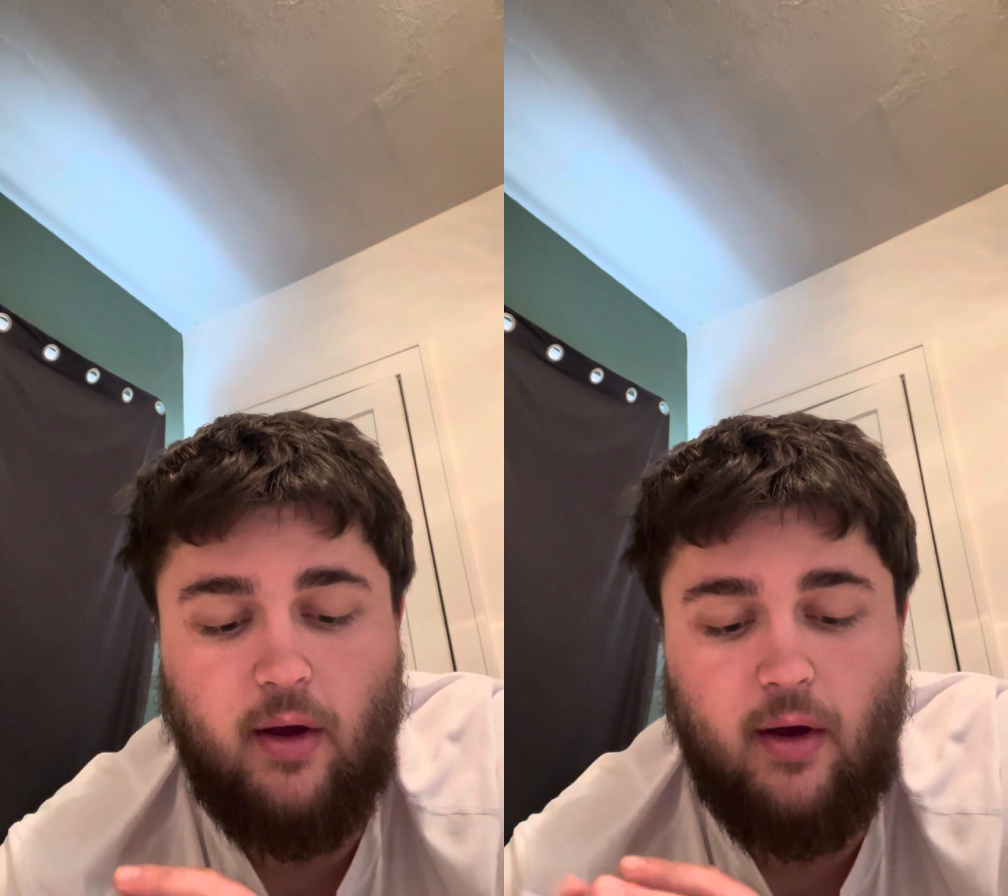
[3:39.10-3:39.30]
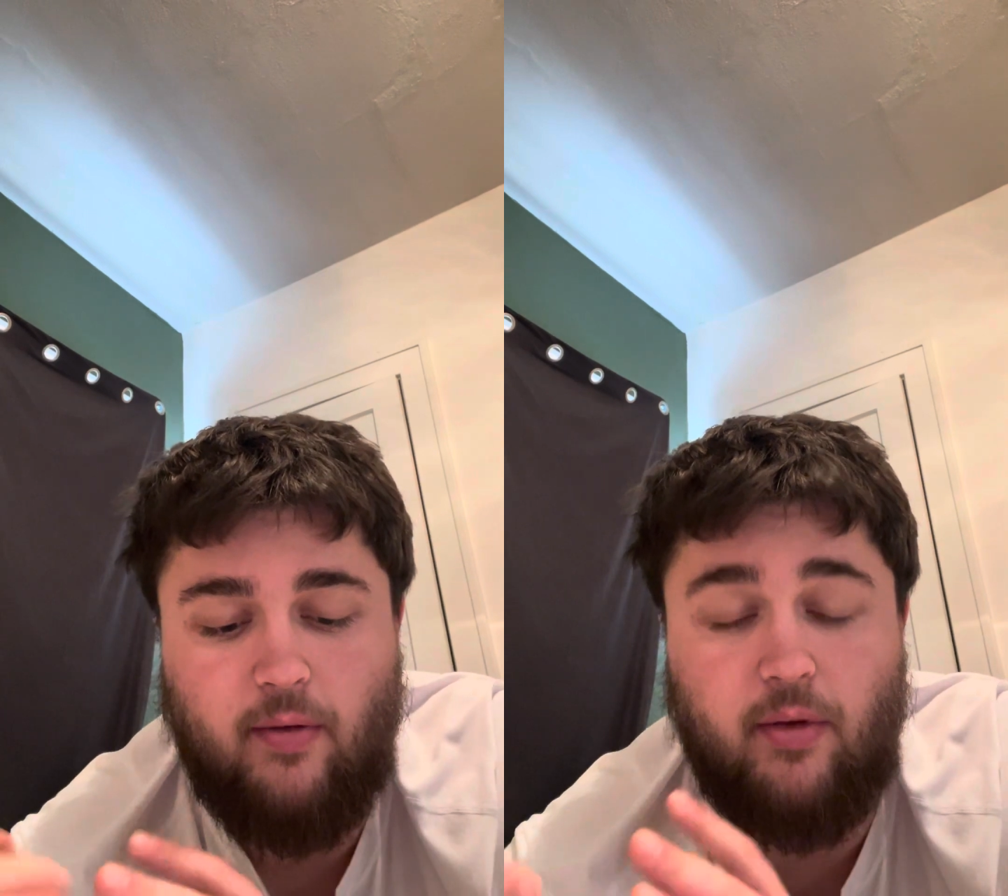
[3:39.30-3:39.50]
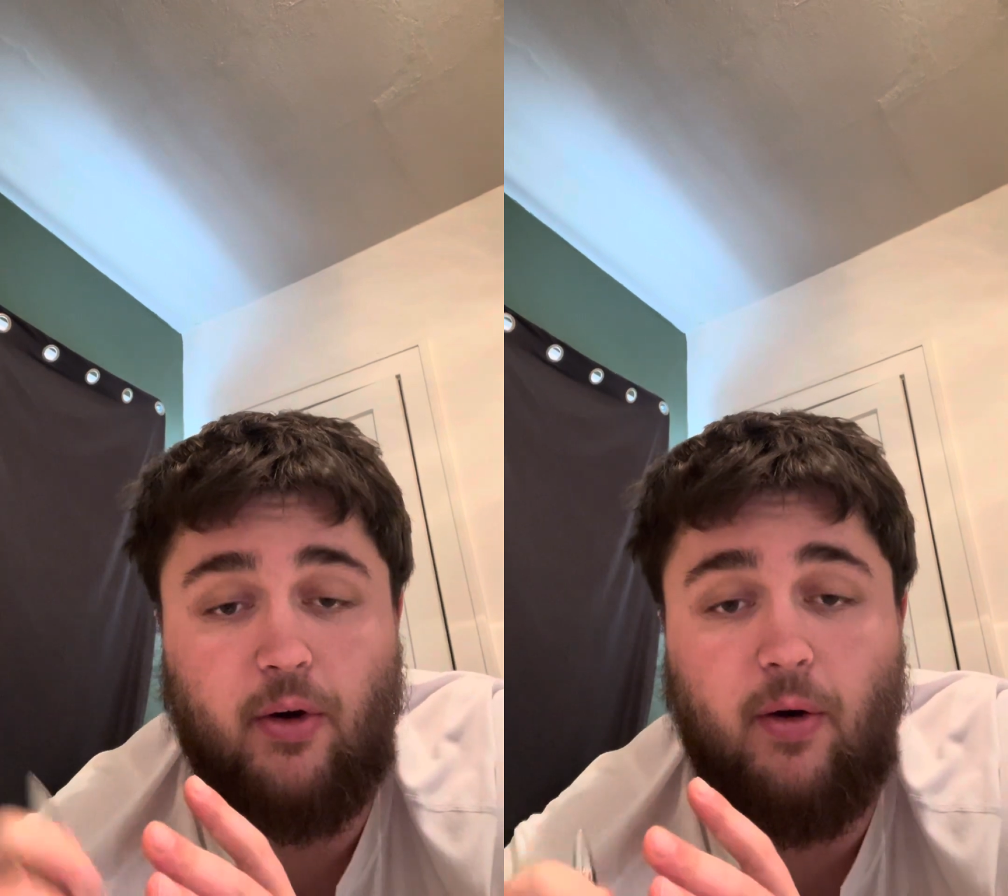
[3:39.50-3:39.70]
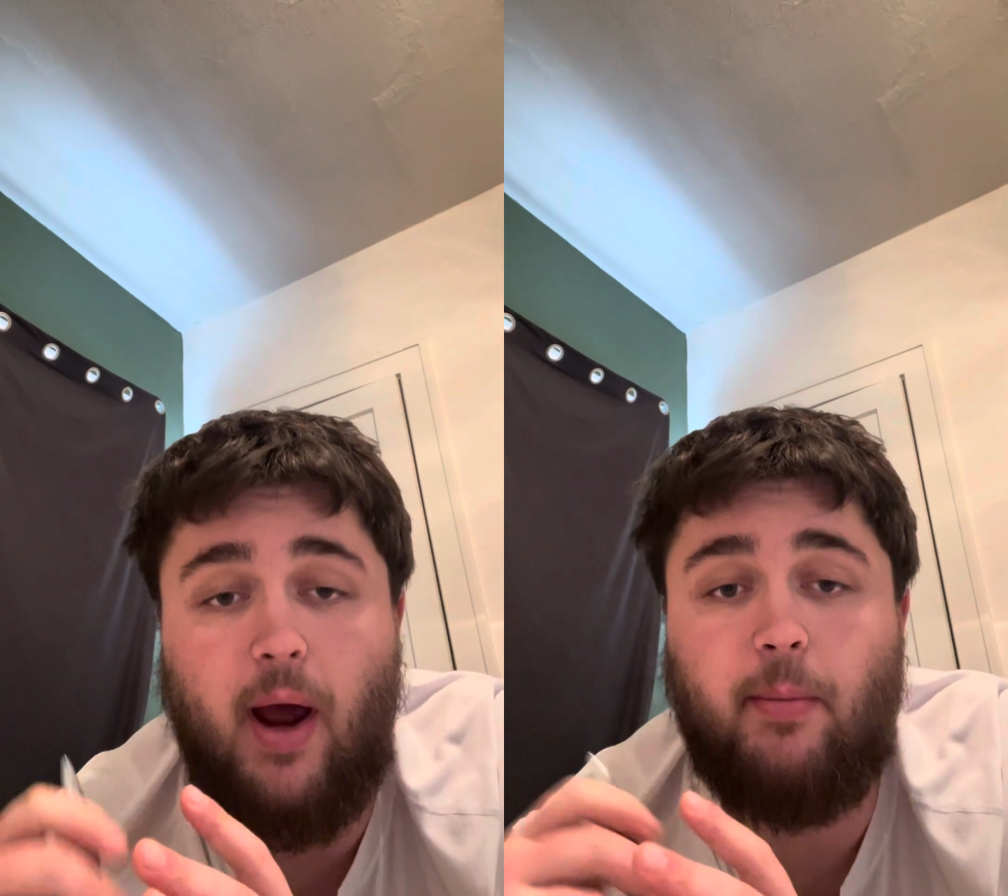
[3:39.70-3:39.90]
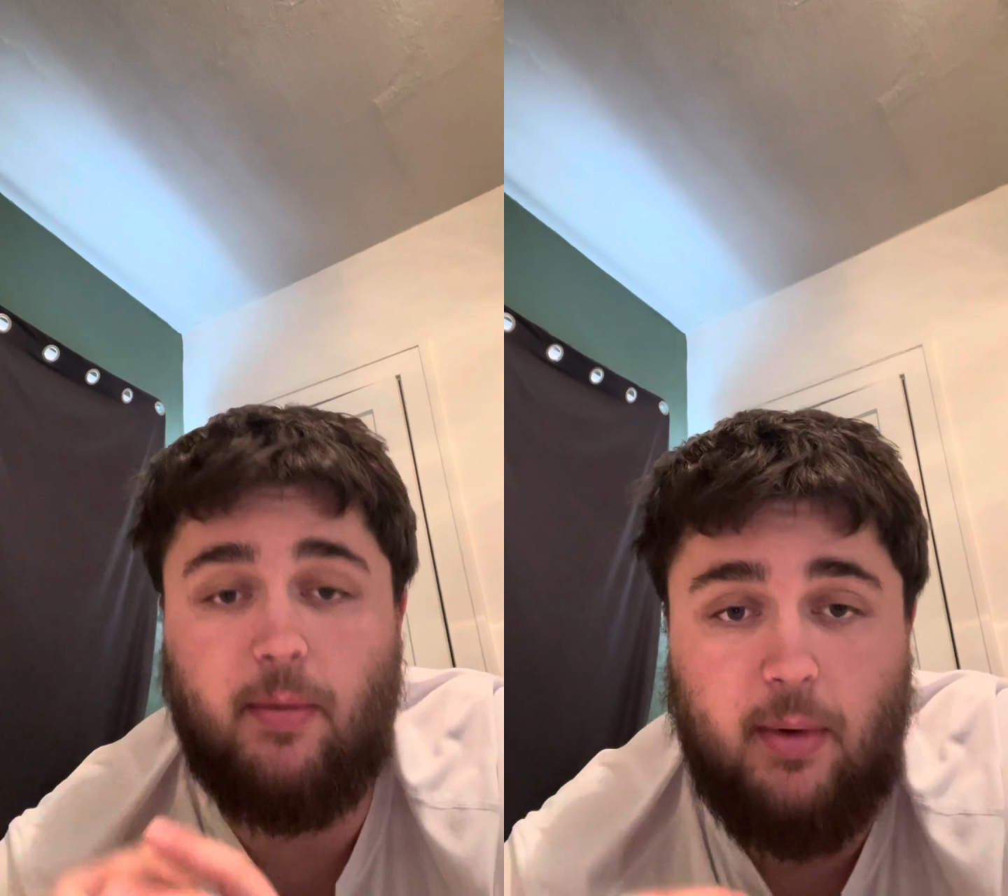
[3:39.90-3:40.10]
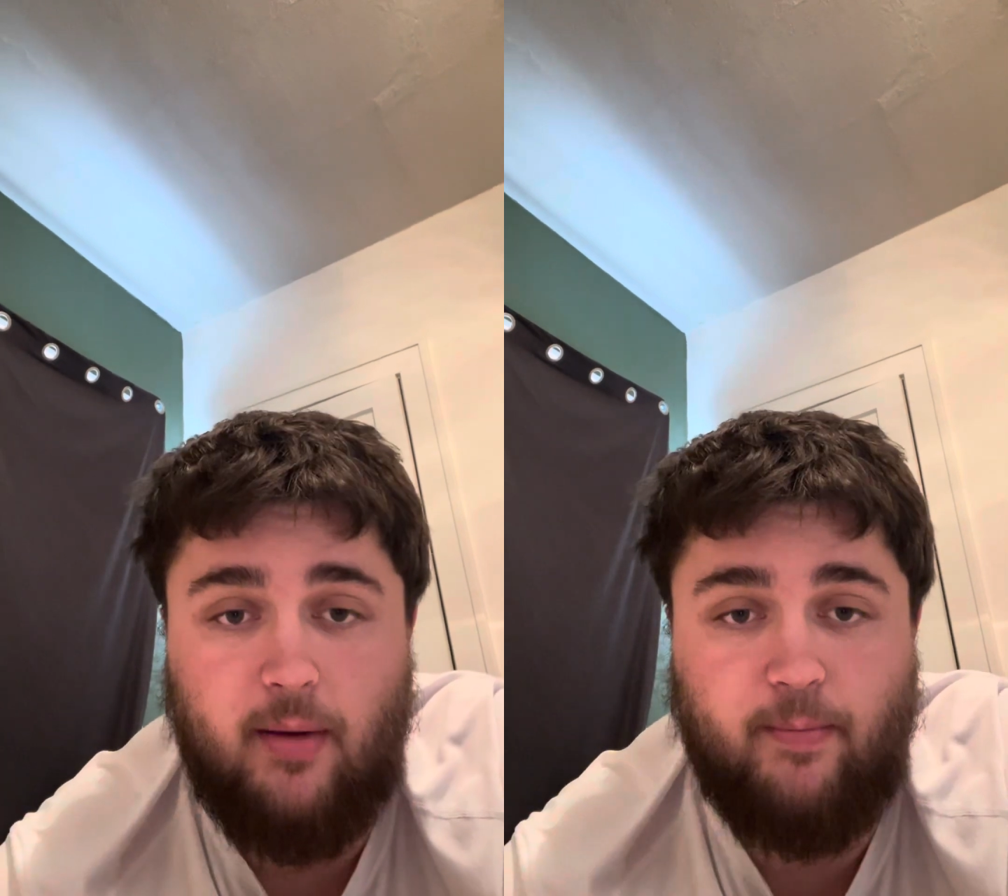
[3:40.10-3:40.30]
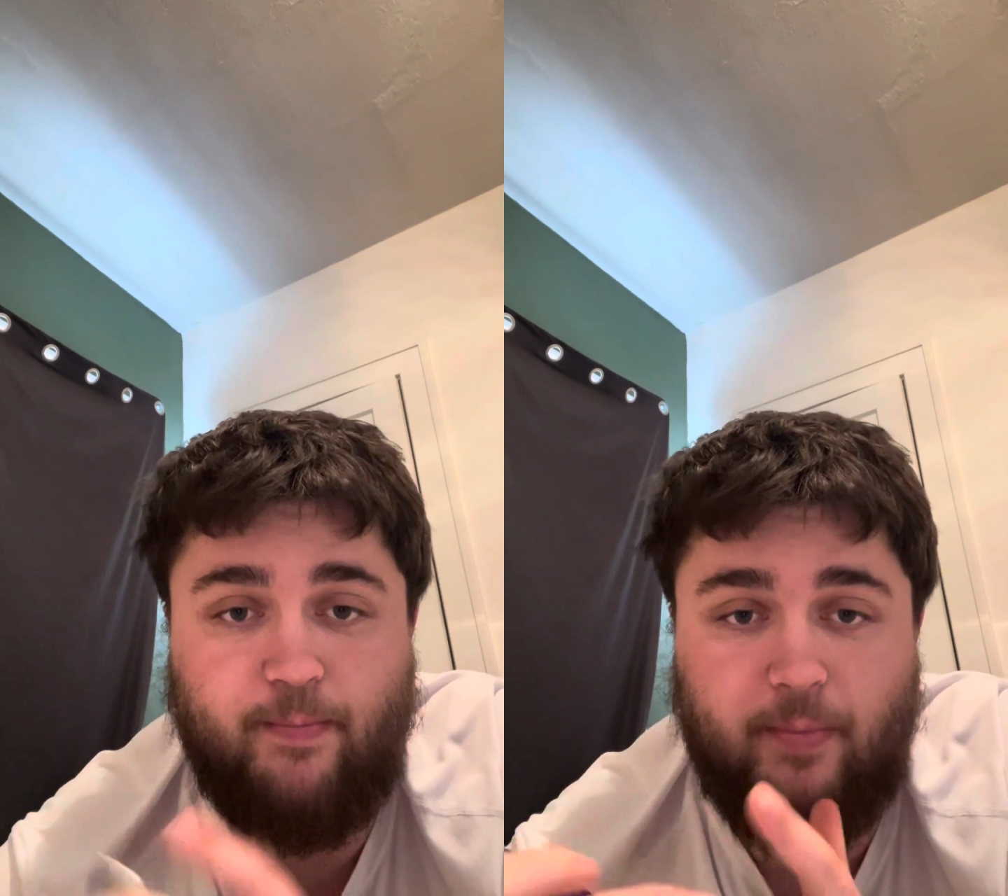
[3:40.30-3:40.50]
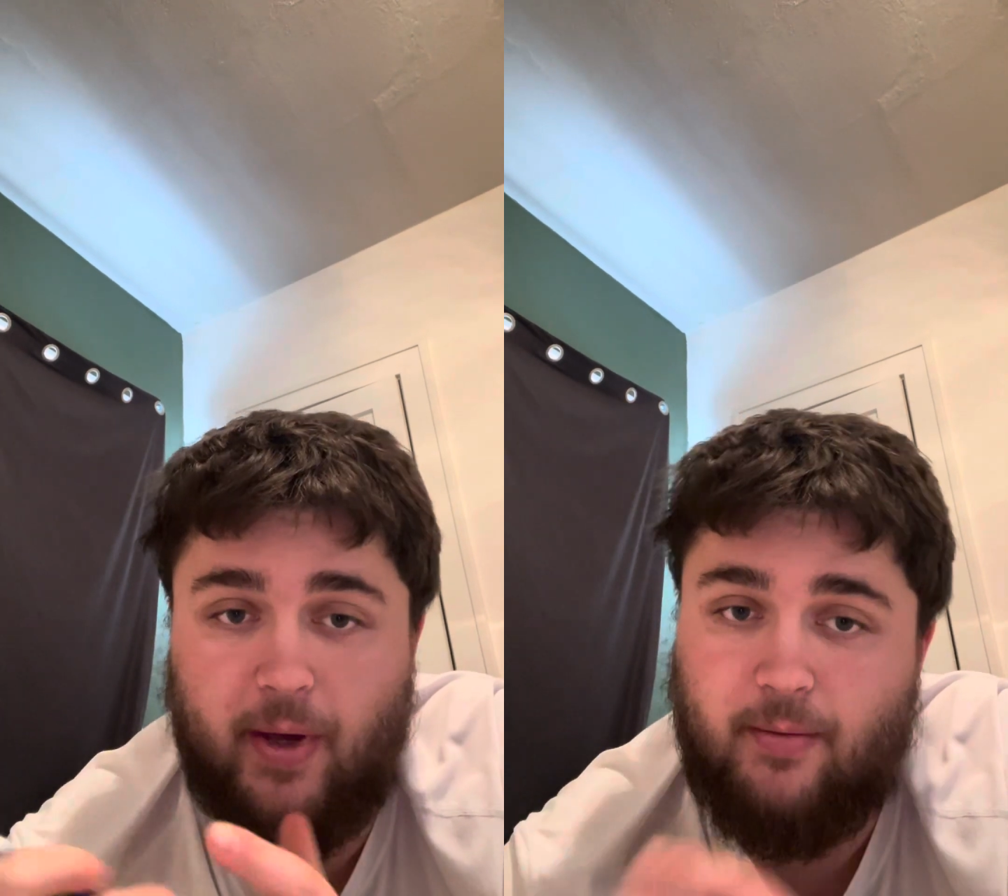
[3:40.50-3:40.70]
for the crime committed.
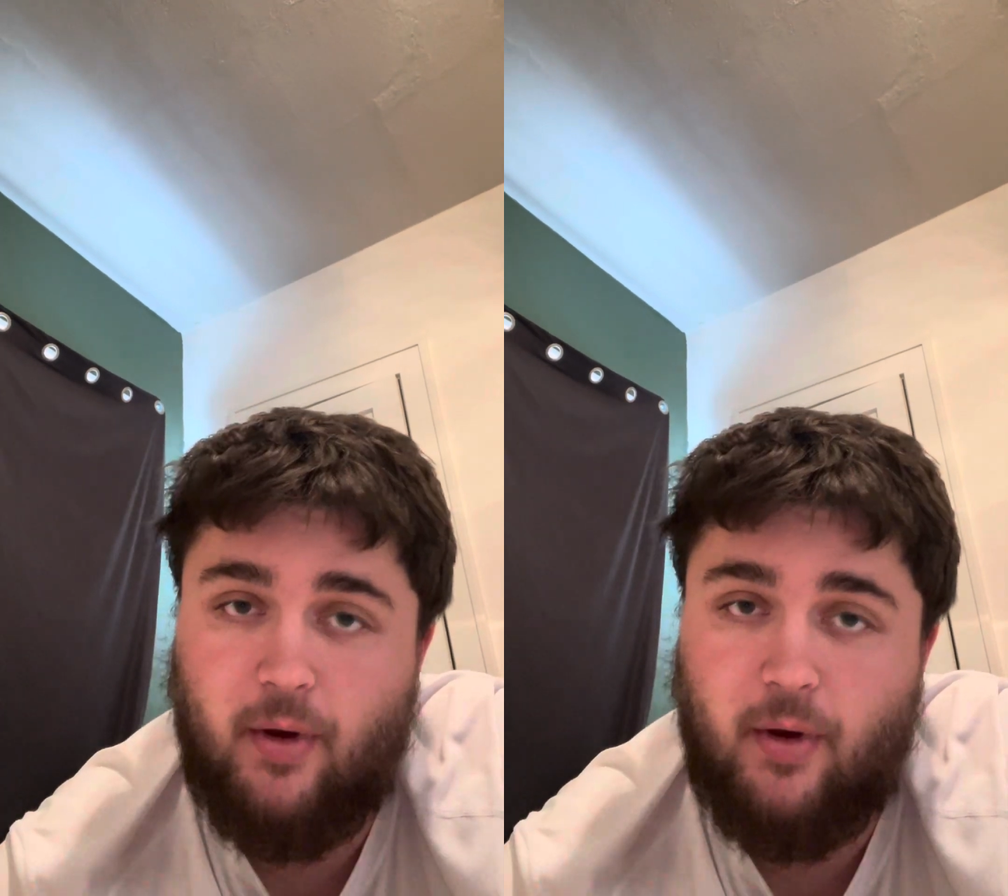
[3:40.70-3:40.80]
Like